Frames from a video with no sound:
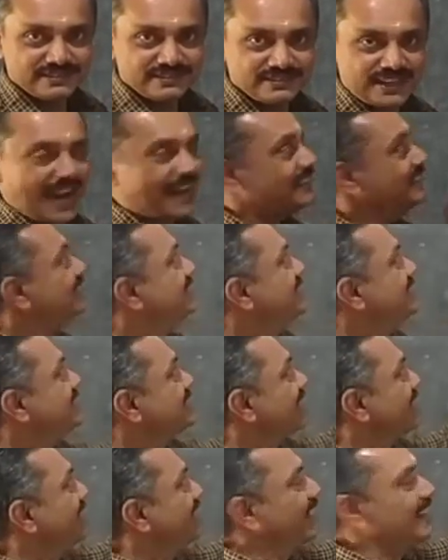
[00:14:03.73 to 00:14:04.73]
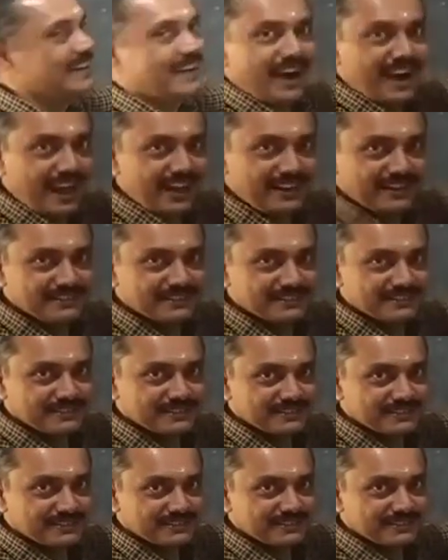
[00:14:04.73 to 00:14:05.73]
and this is red in color,
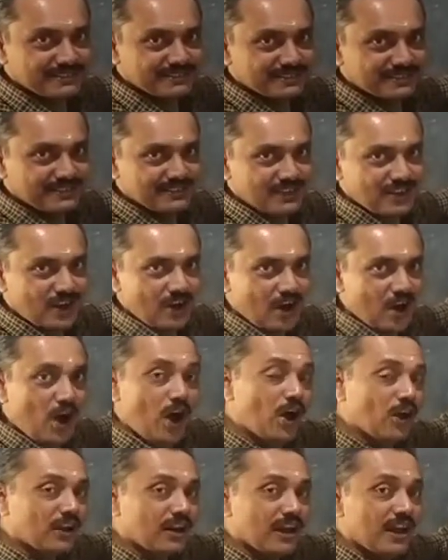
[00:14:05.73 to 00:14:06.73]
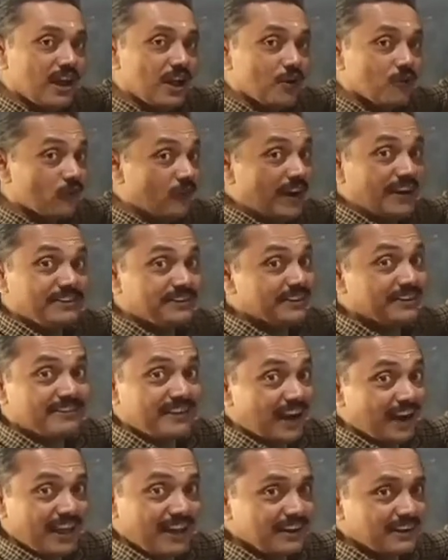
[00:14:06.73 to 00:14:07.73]
or white in
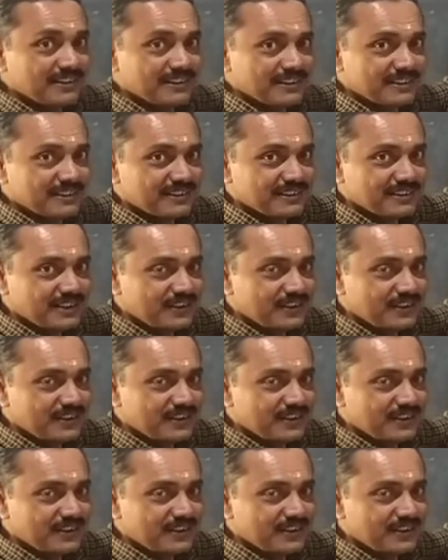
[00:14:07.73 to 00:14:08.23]
color.